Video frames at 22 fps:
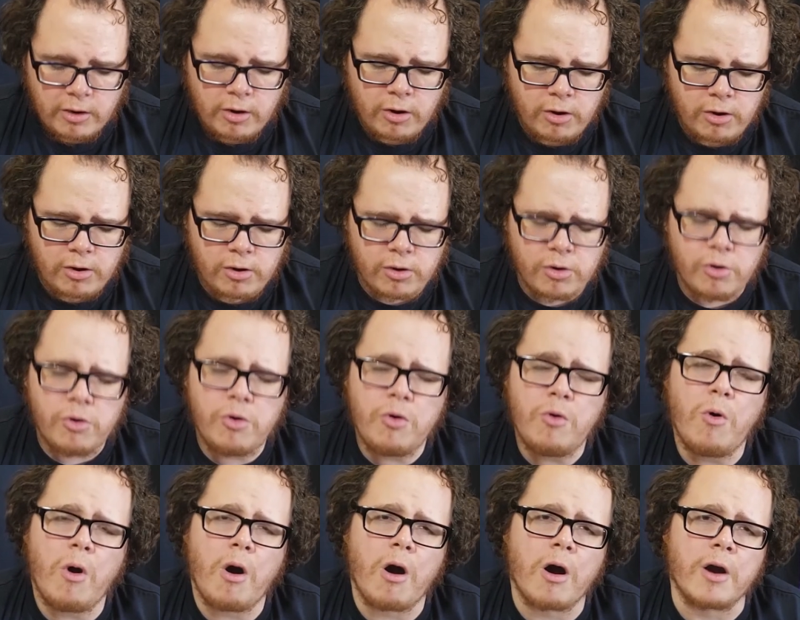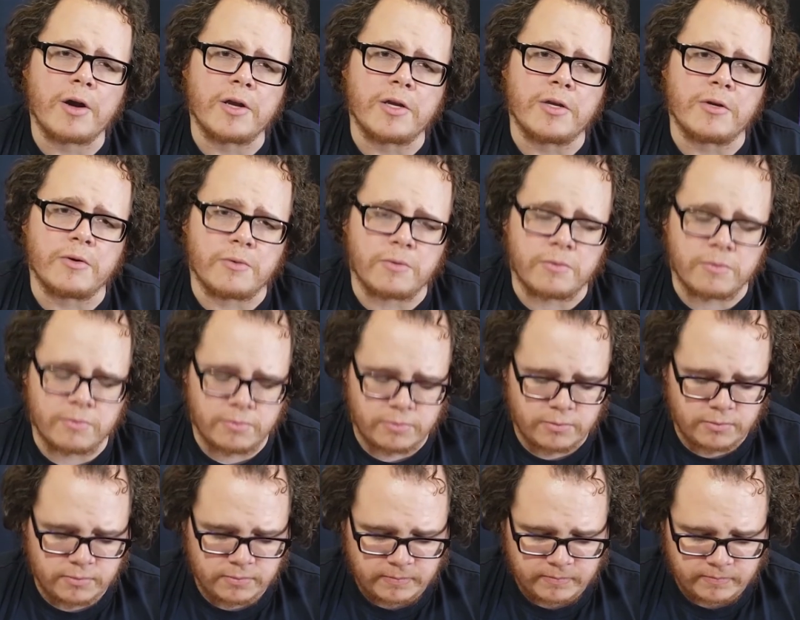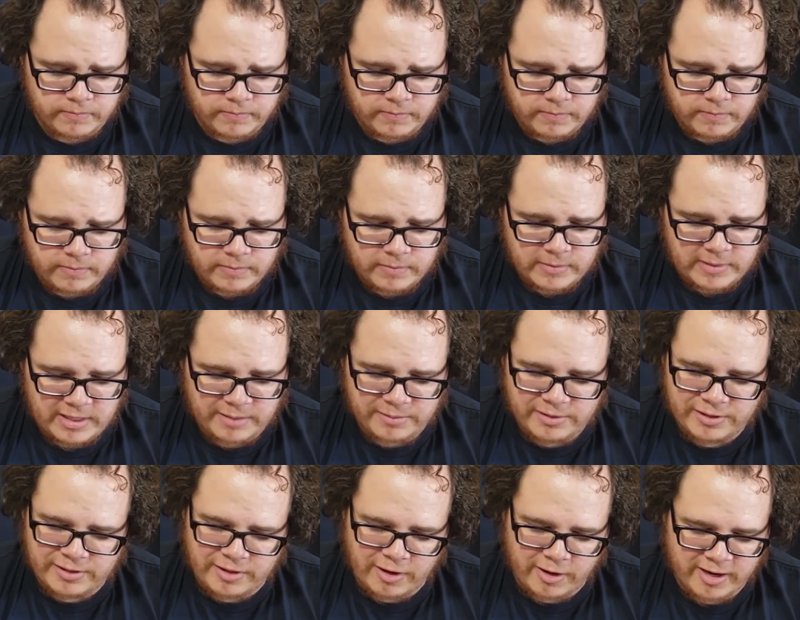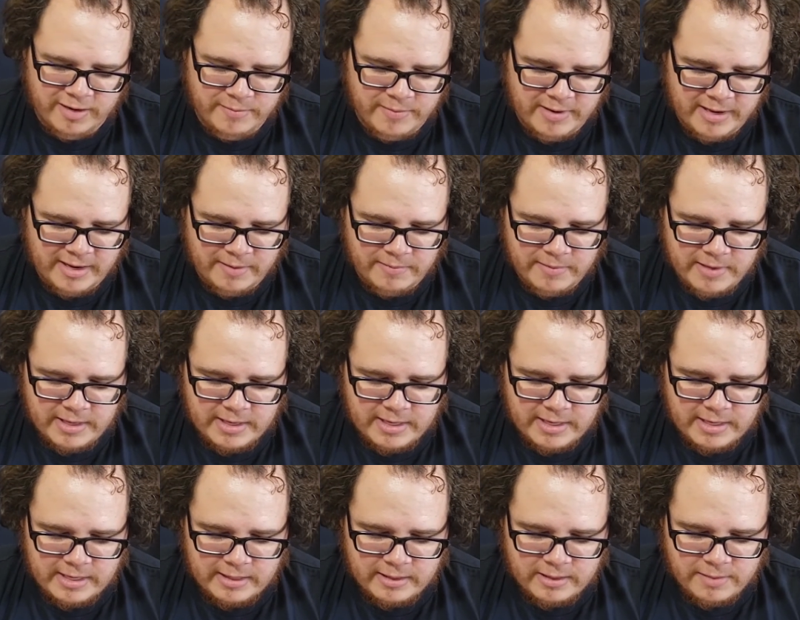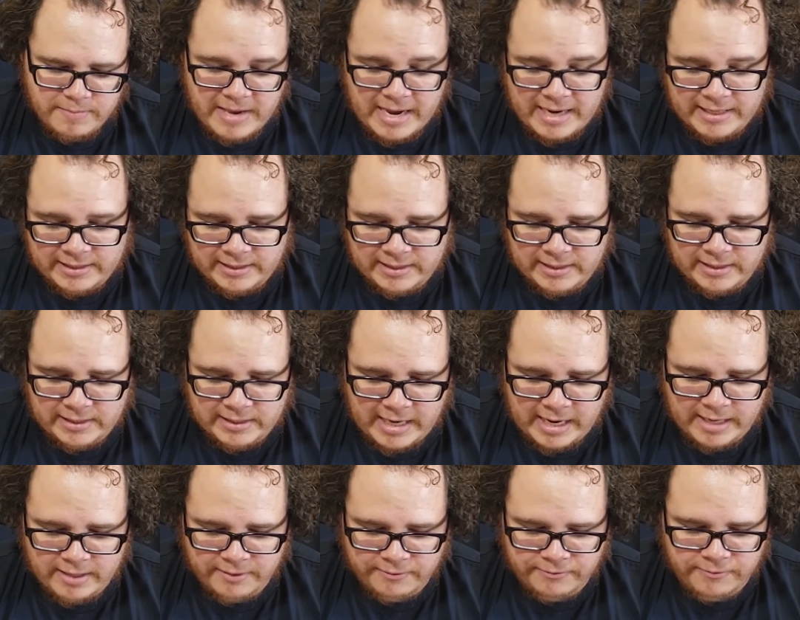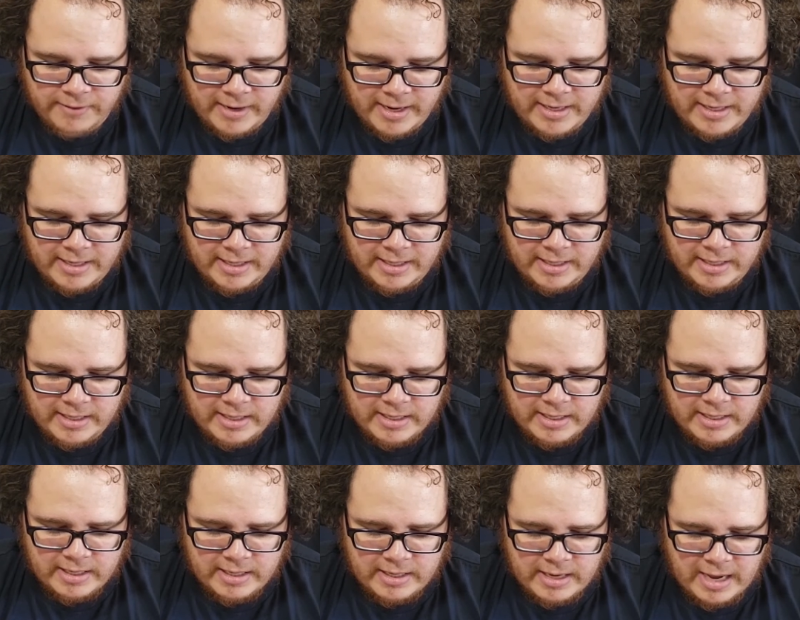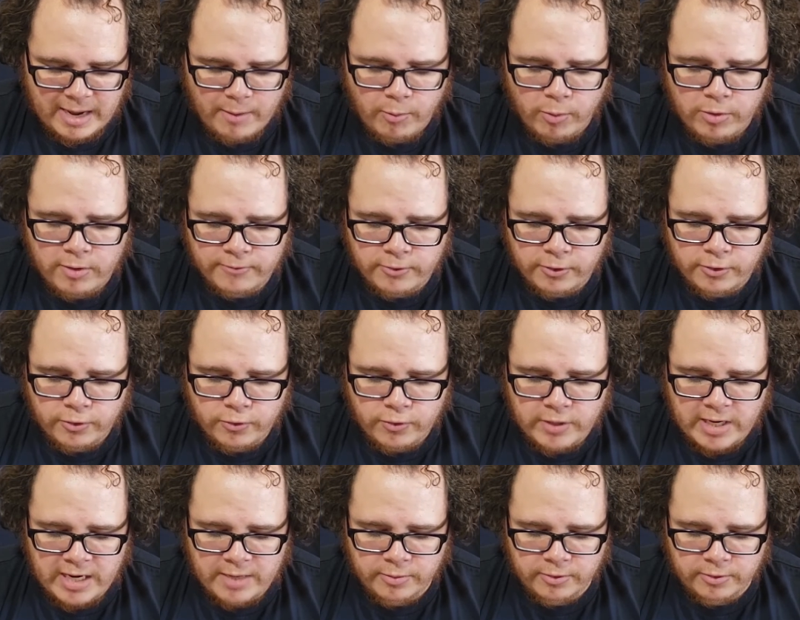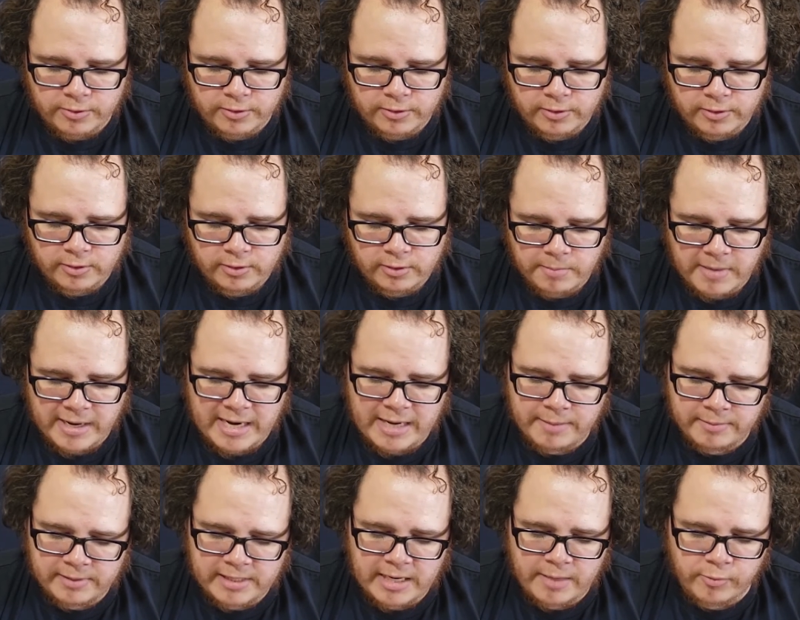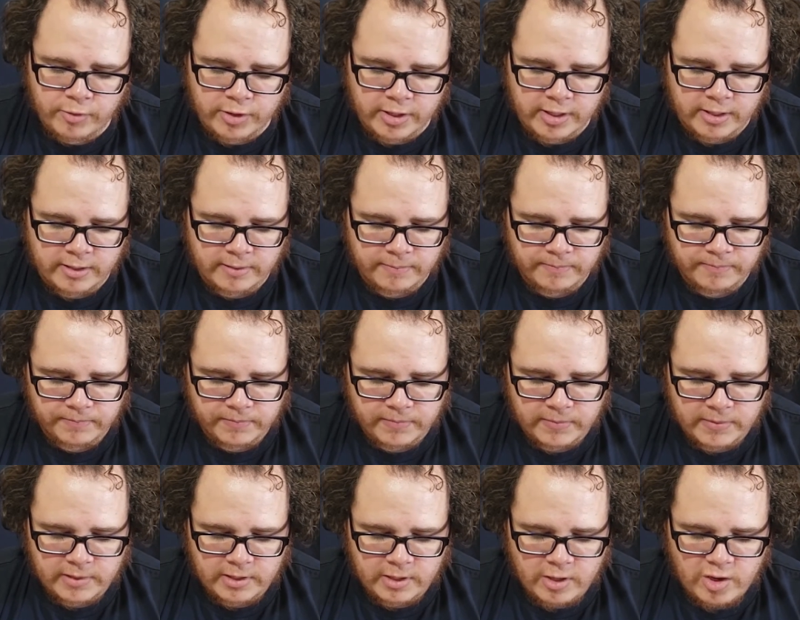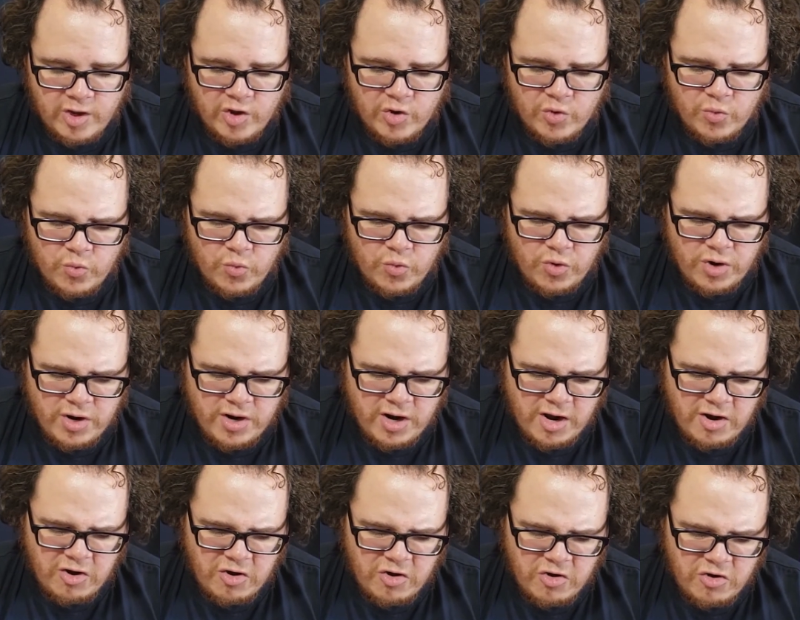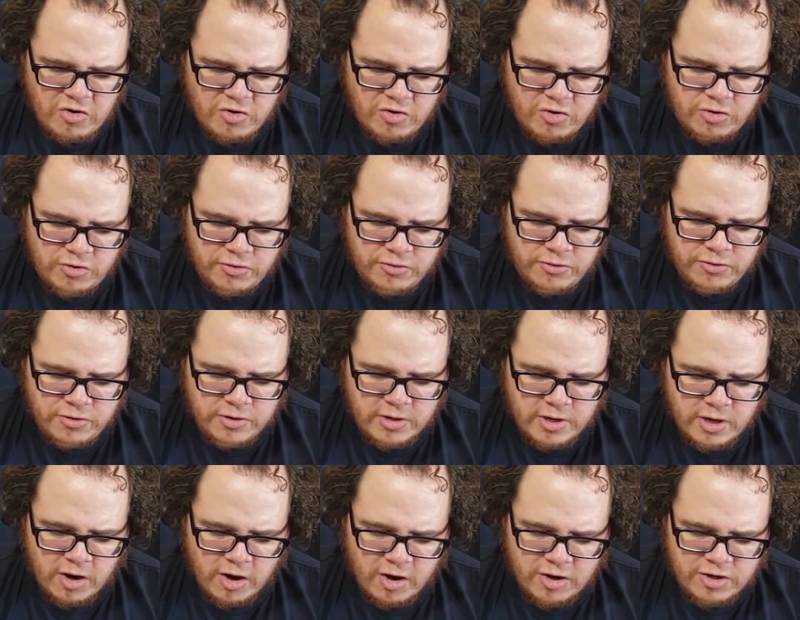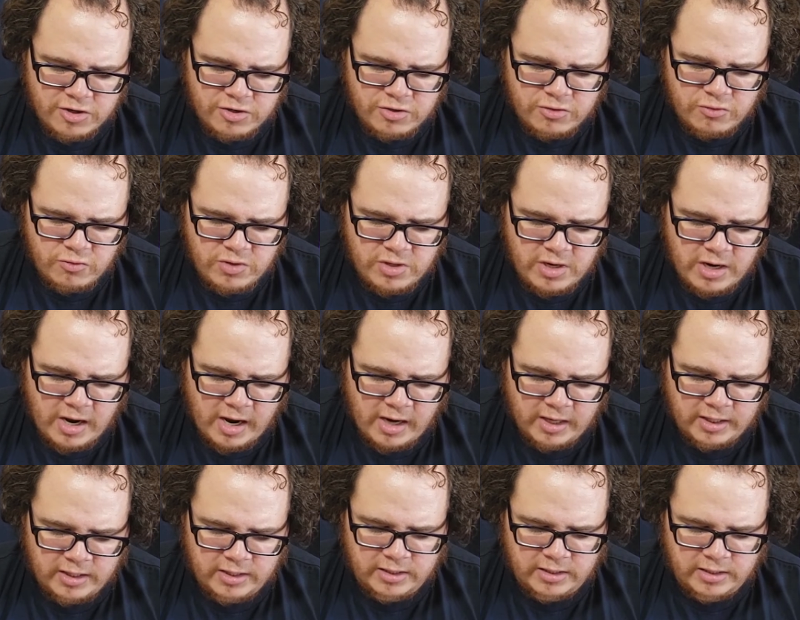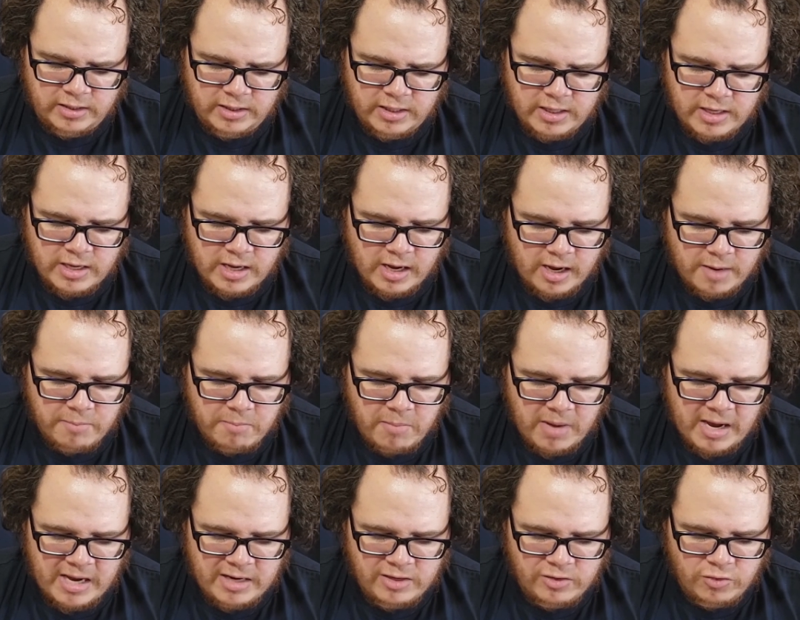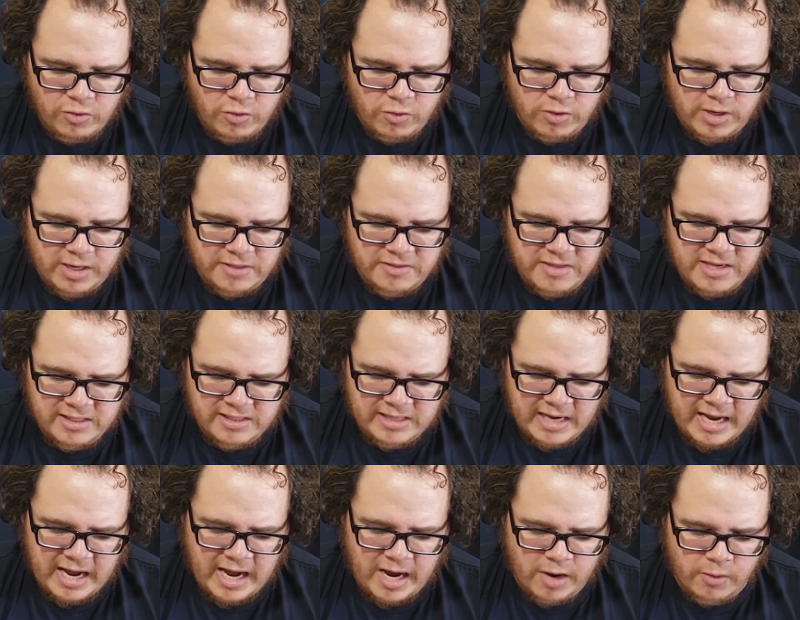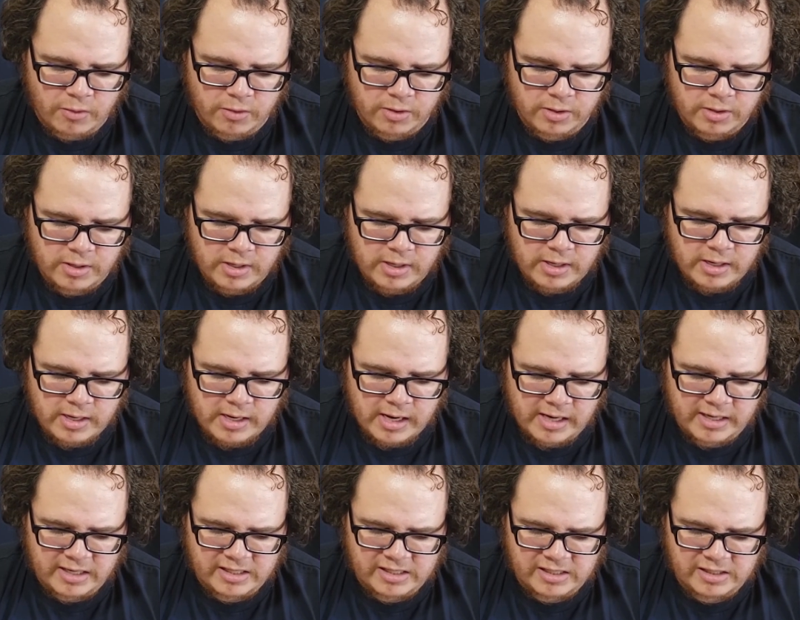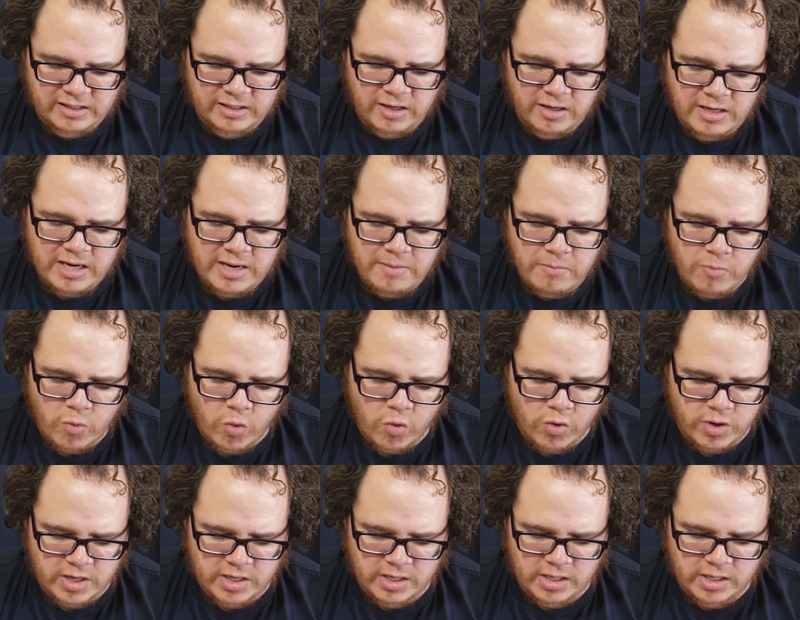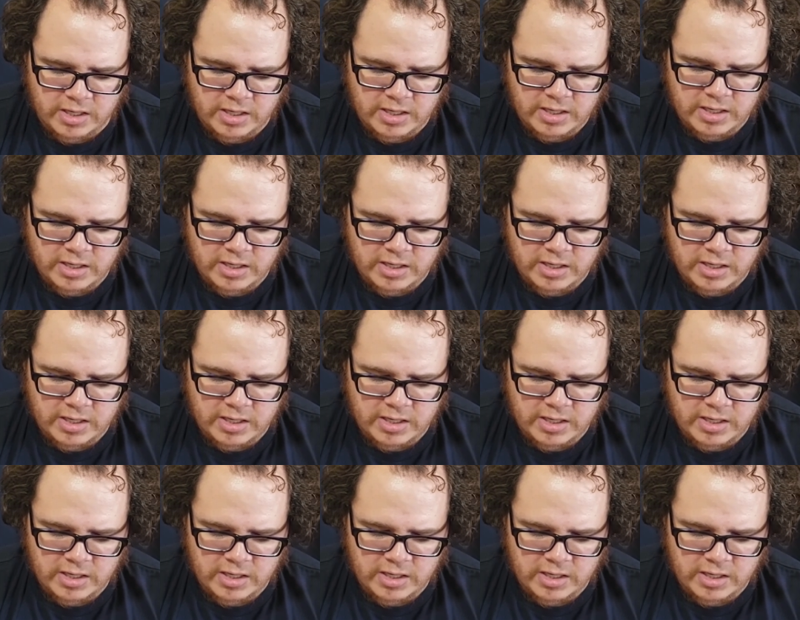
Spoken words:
Who are you? I'm sorry, ma'am. The mask is kind of frightening. I'm one of your new neighbors. My name's Emery. What on earth are you knocking on my door at this hour? on a Sunday morning.